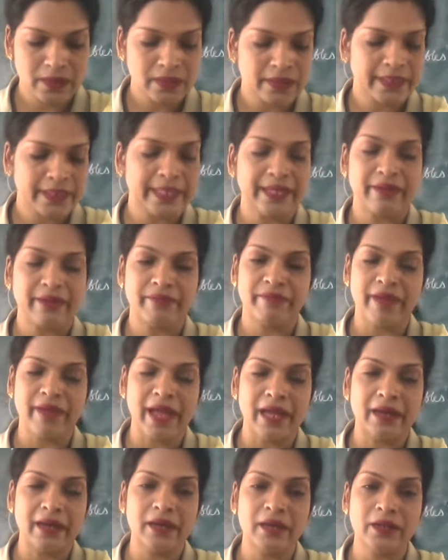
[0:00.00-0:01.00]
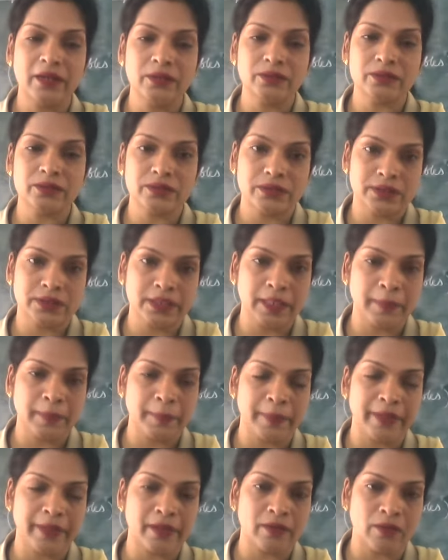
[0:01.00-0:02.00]
Their values
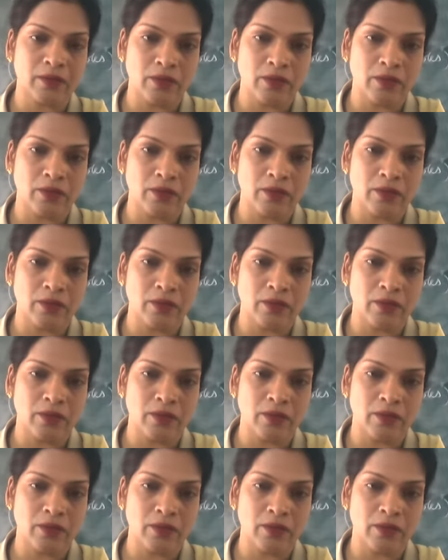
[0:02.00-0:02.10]
depend